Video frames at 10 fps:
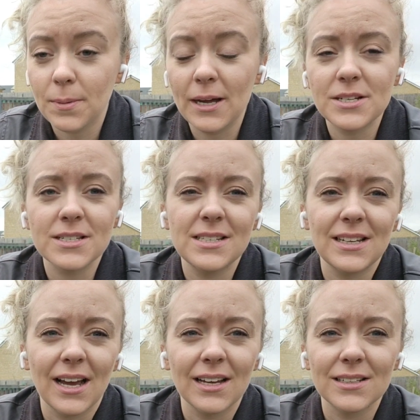it? But I just
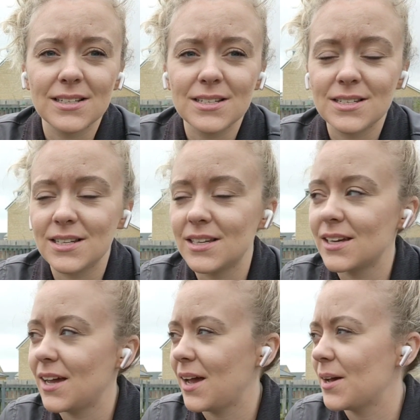need a hand
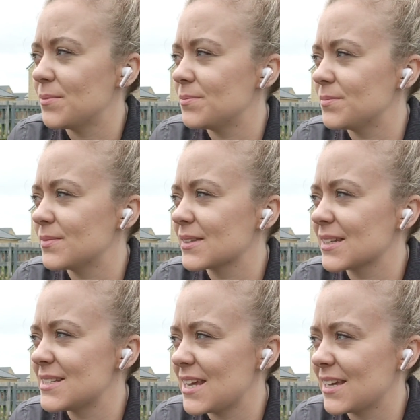to
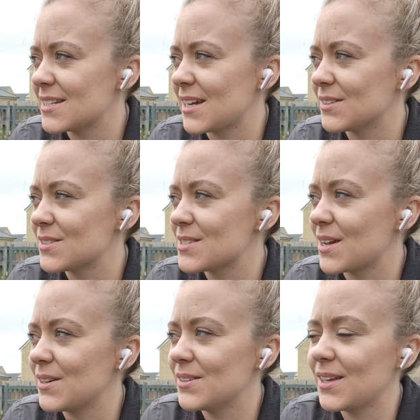take it down.
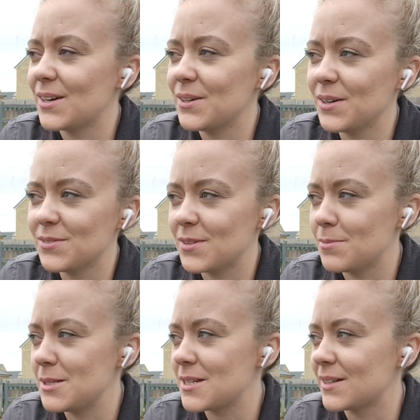So that'll
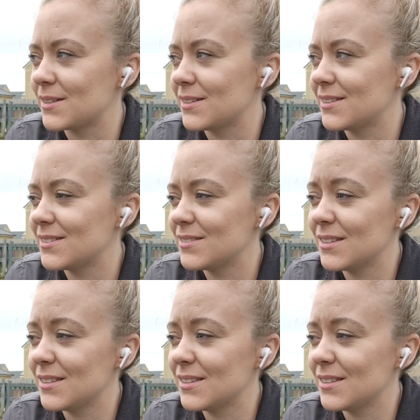hopefully be done